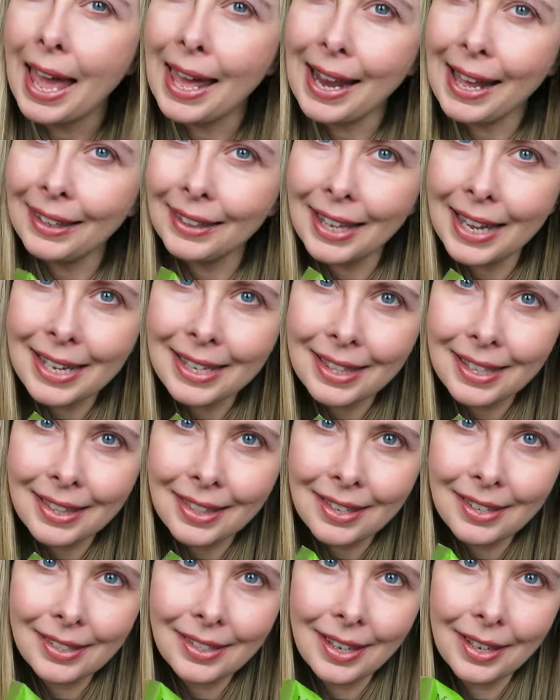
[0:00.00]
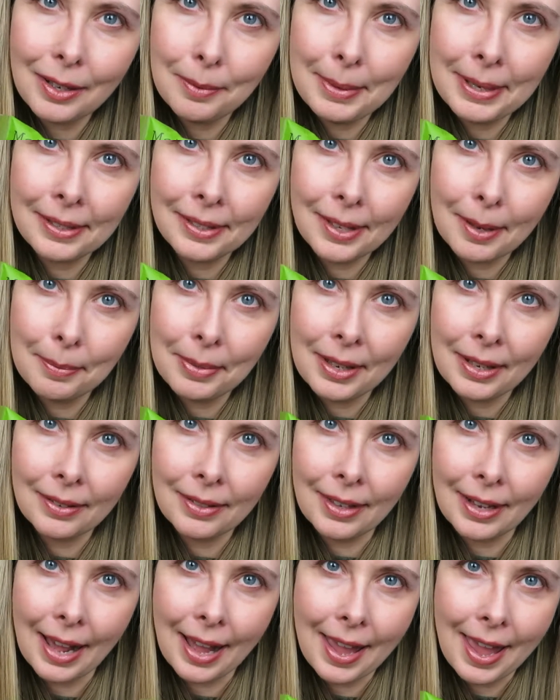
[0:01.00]
And I like that this item is something
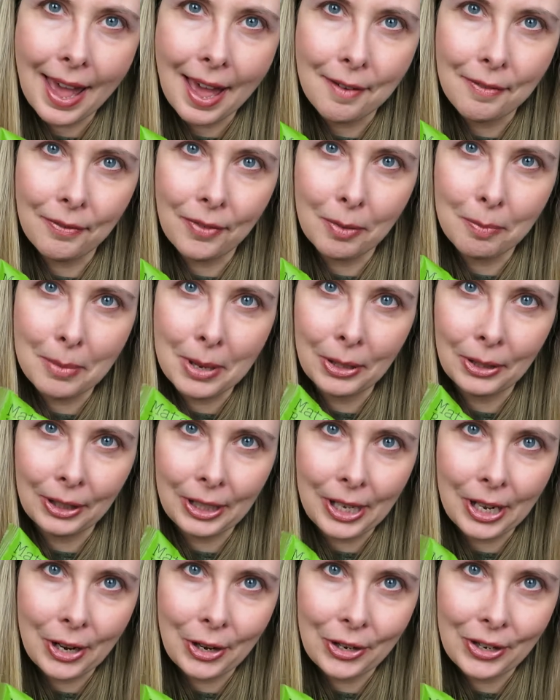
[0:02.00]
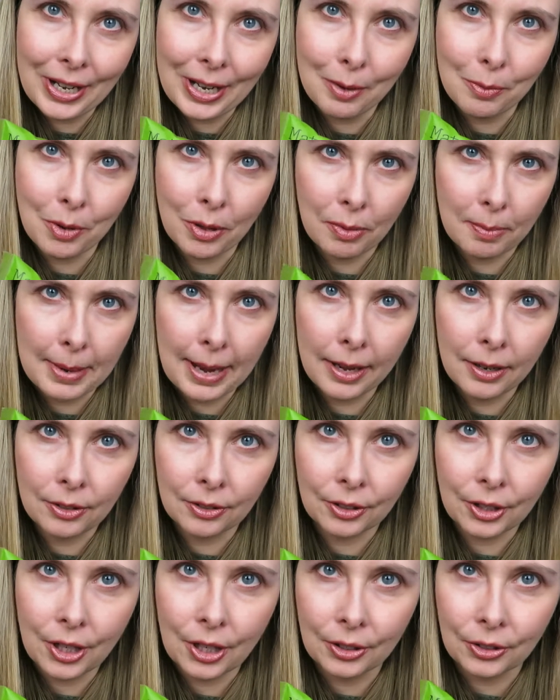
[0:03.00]
that I have familiarity with my
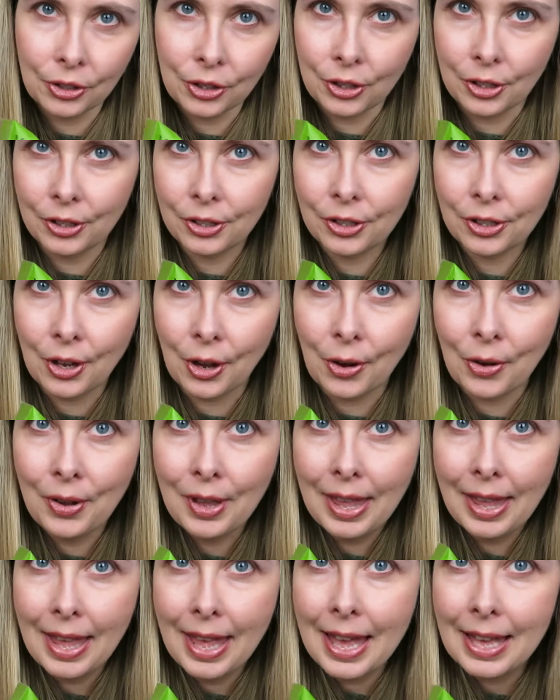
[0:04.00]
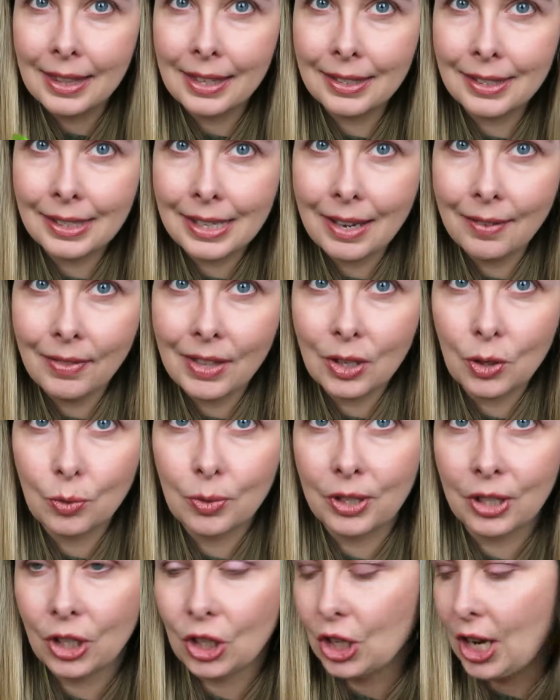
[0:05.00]
own culture. So let's give
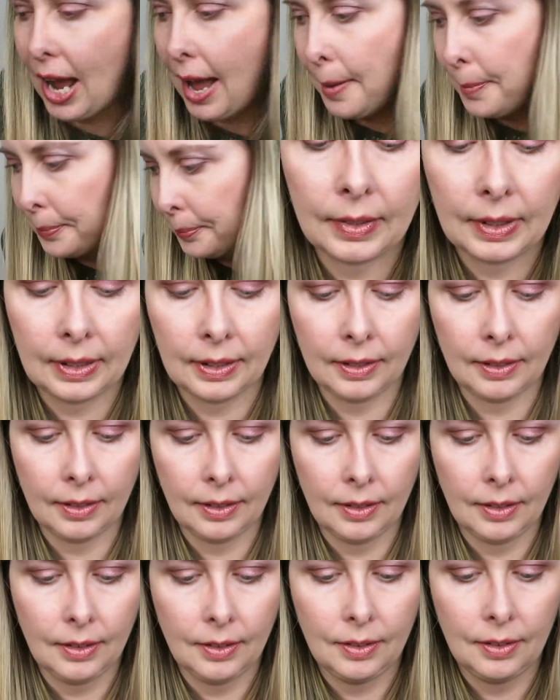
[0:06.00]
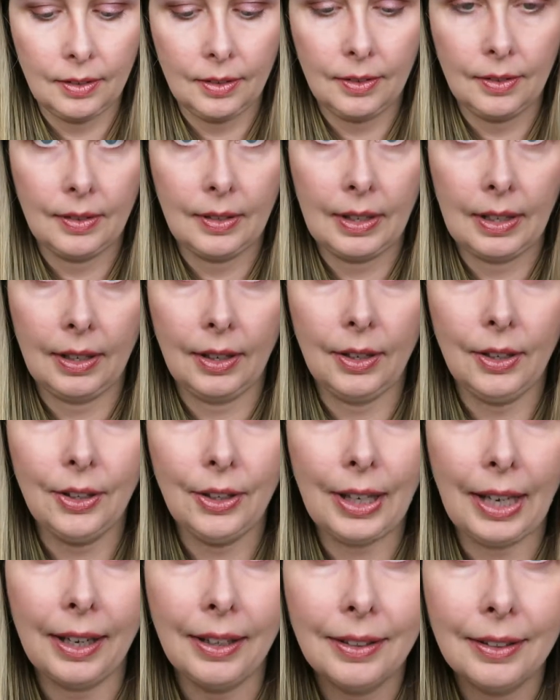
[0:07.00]
this one a shot.
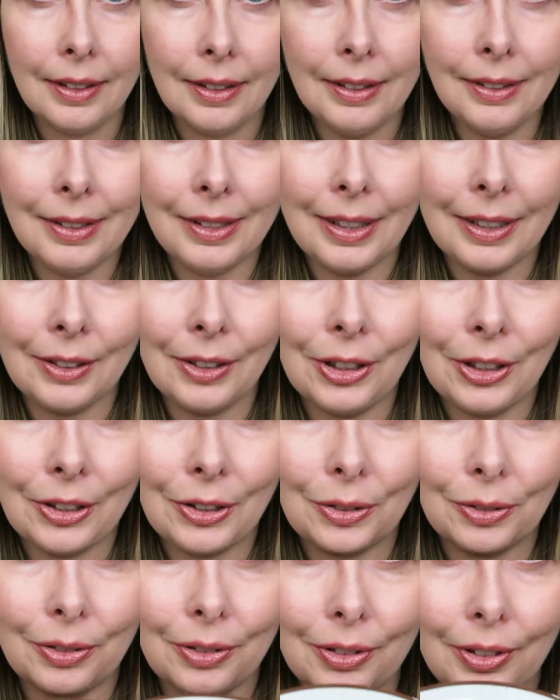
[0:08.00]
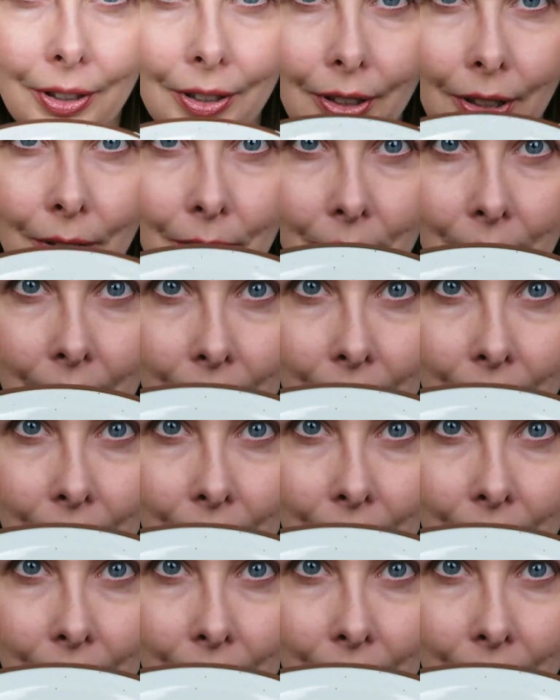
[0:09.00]
Okay, this thing looks really